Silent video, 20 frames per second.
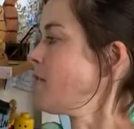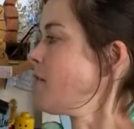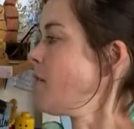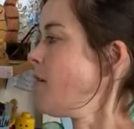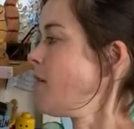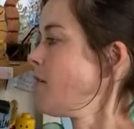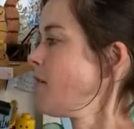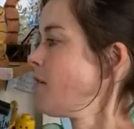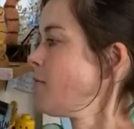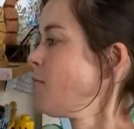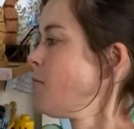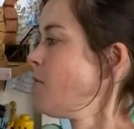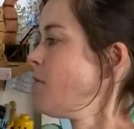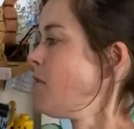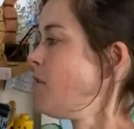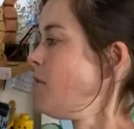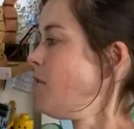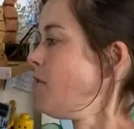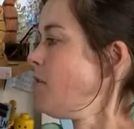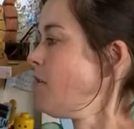So I'll just put
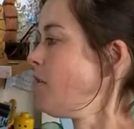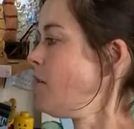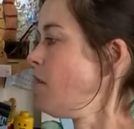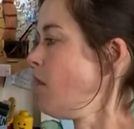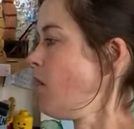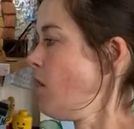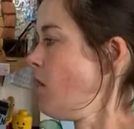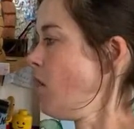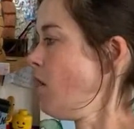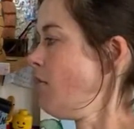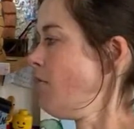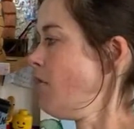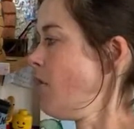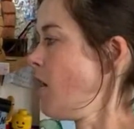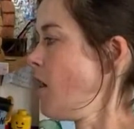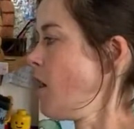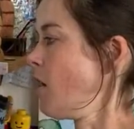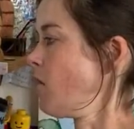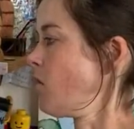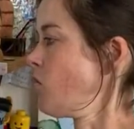nuclear
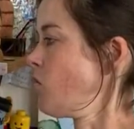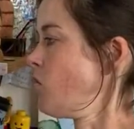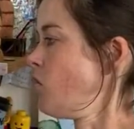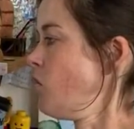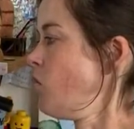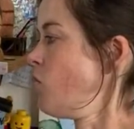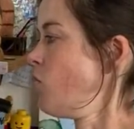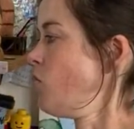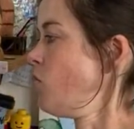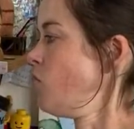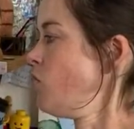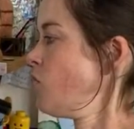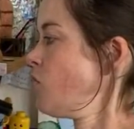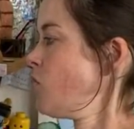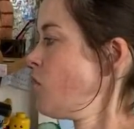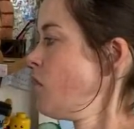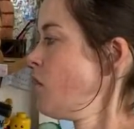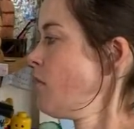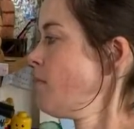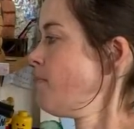
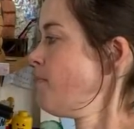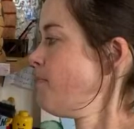reactions, yeah?